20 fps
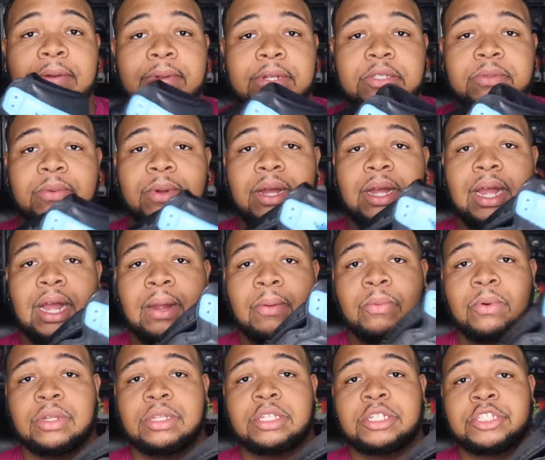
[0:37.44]
reason why I
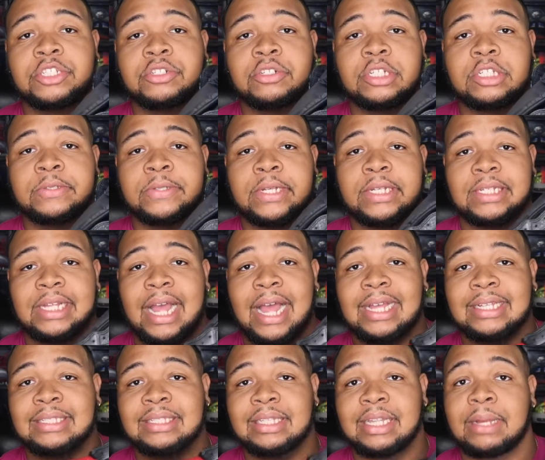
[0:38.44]
want this shoe is because I
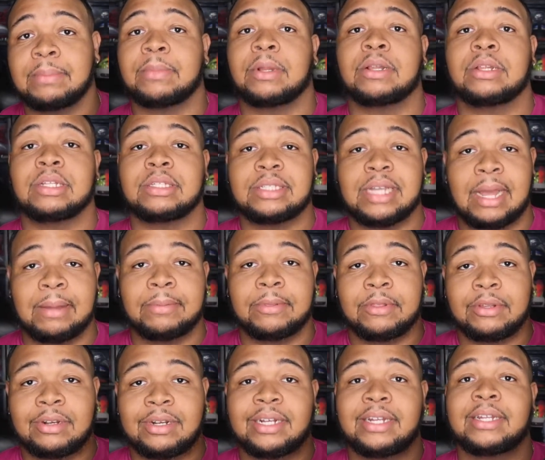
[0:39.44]
slept on the top
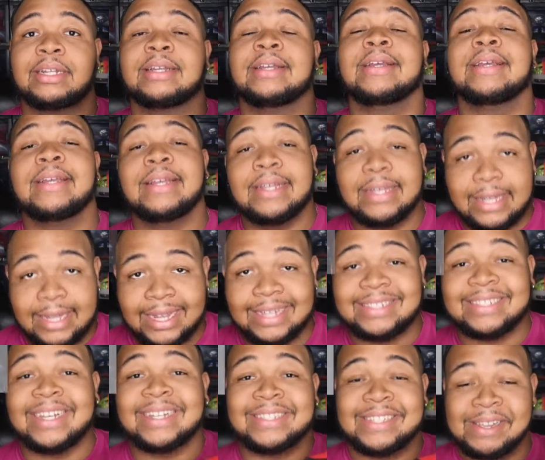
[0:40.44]
3.
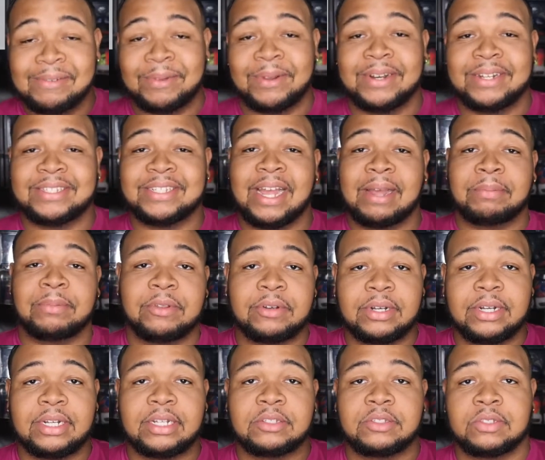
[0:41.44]
Yes, I slept on the top
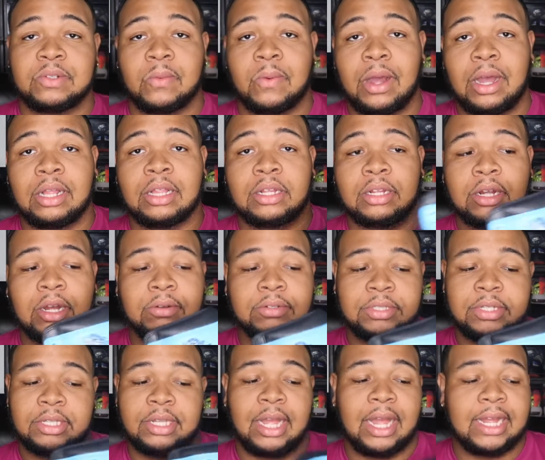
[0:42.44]
3. This was a while ago. I was
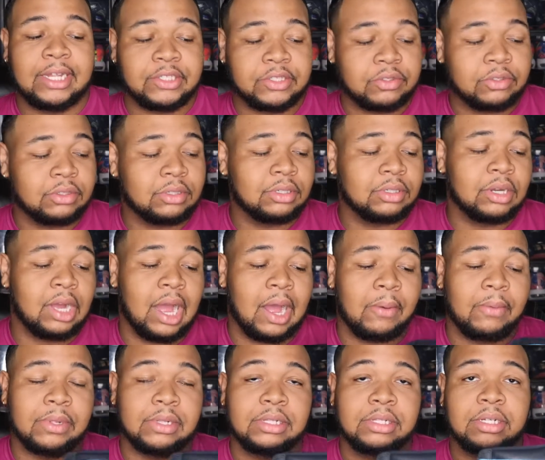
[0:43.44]
still in high school. I
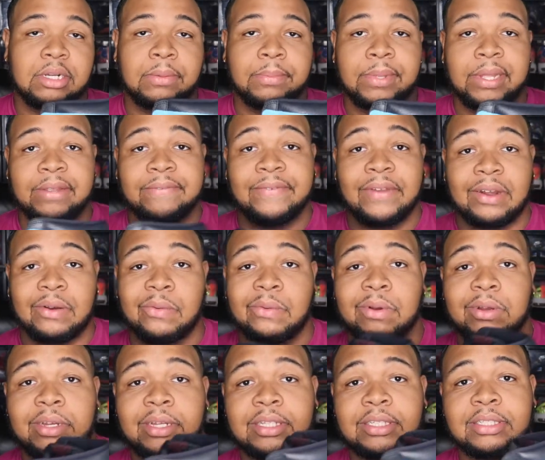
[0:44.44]
wasn't a big fan of
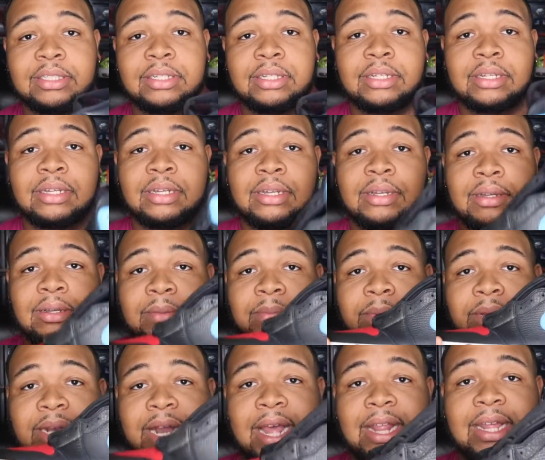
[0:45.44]
ones.
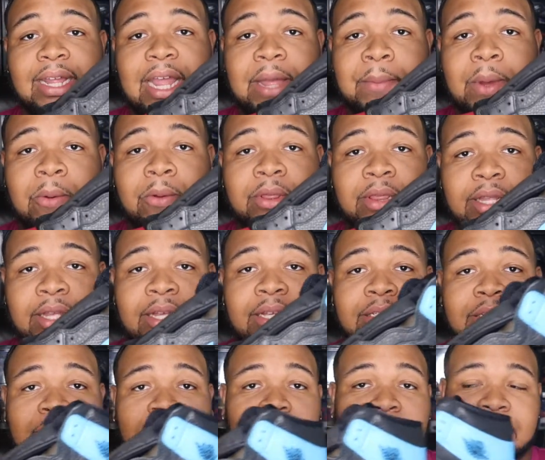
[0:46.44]
But now they came out with
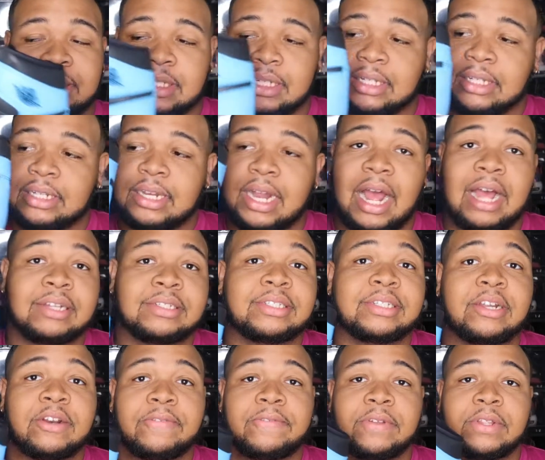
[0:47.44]
these, I said I'll
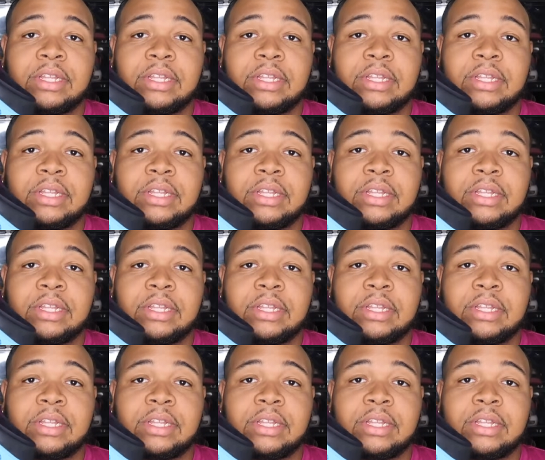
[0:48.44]
settle for